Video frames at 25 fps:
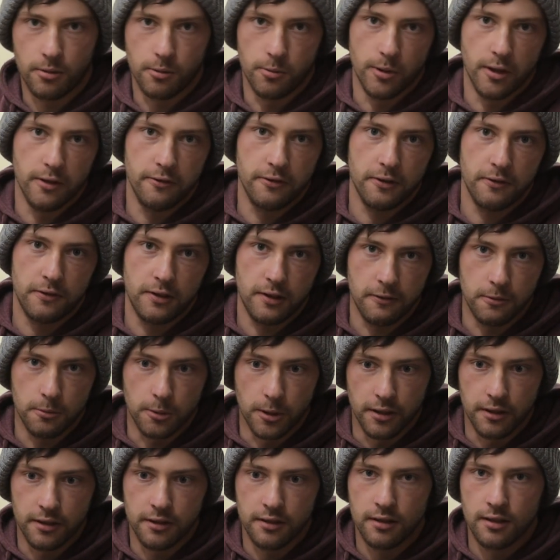a
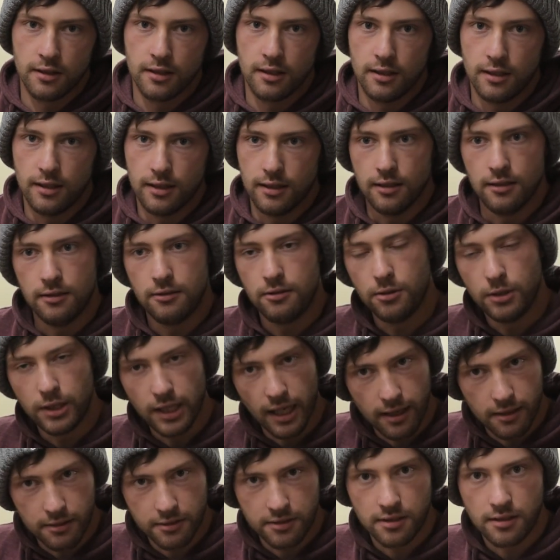151 in the
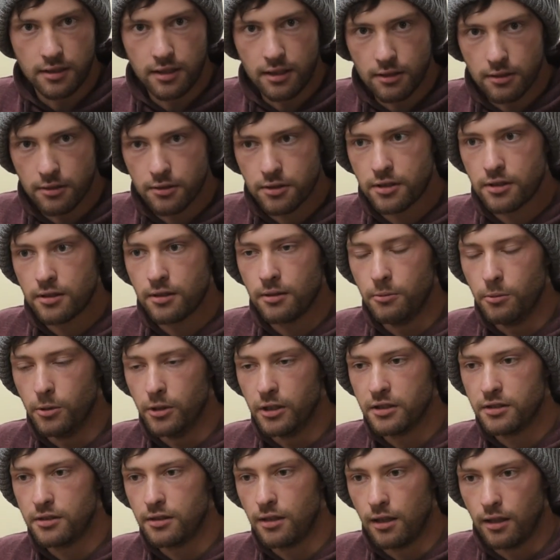2000 years
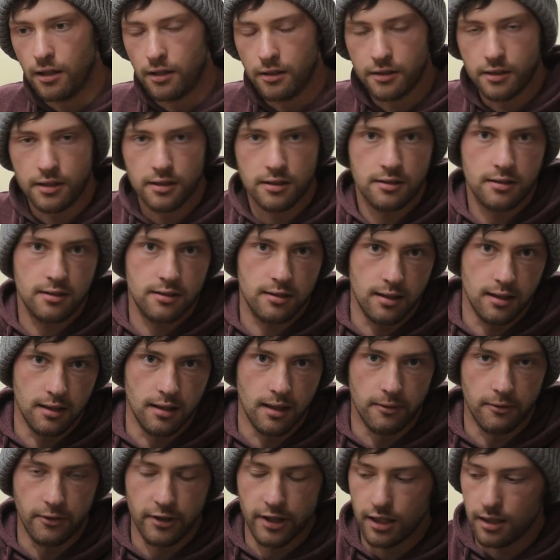was the longest skid
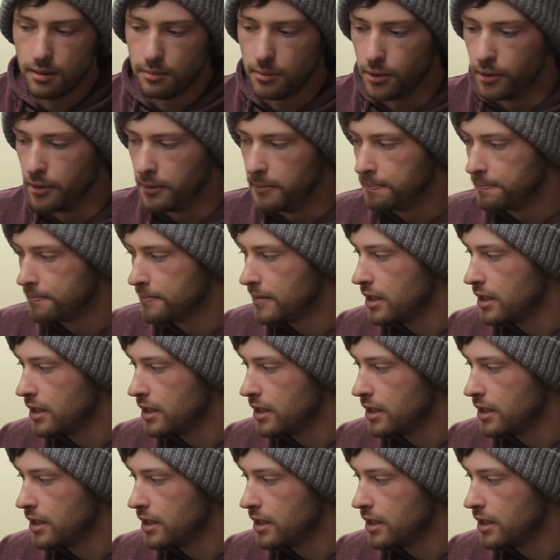available.